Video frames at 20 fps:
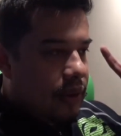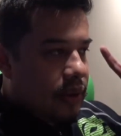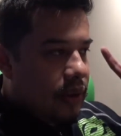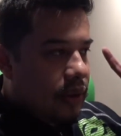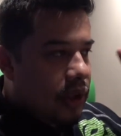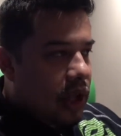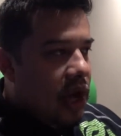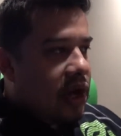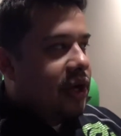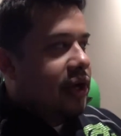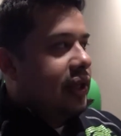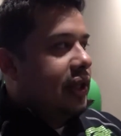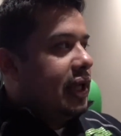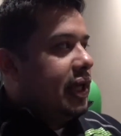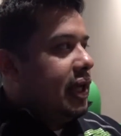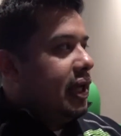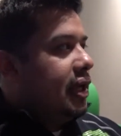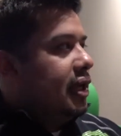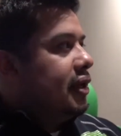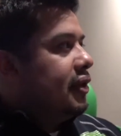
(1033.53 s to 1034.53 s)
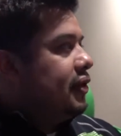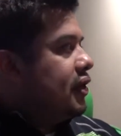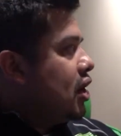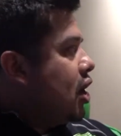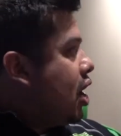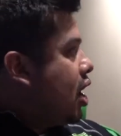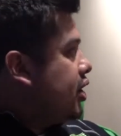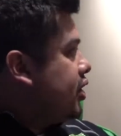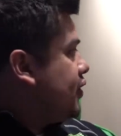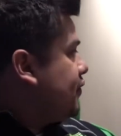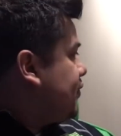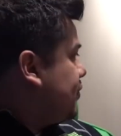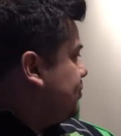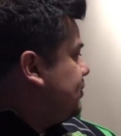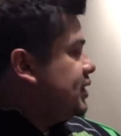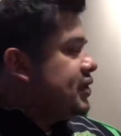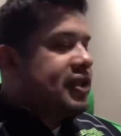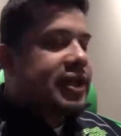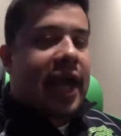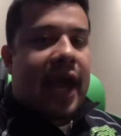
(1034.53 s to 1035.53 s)
Luckily, the audio from
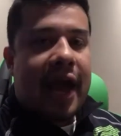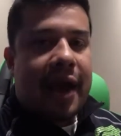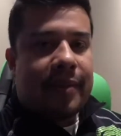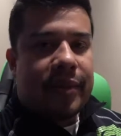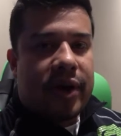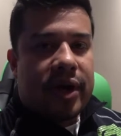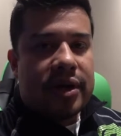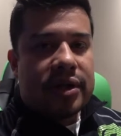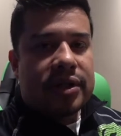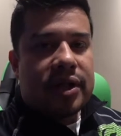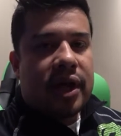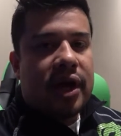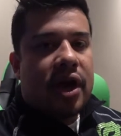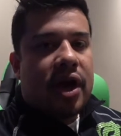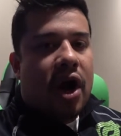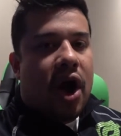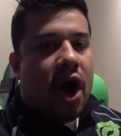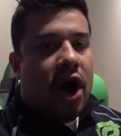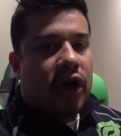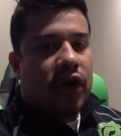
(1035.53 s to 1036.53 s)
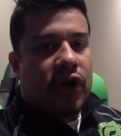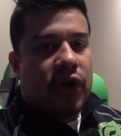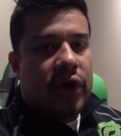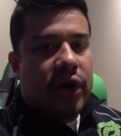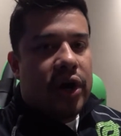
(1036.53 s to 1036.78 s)
these cameras are good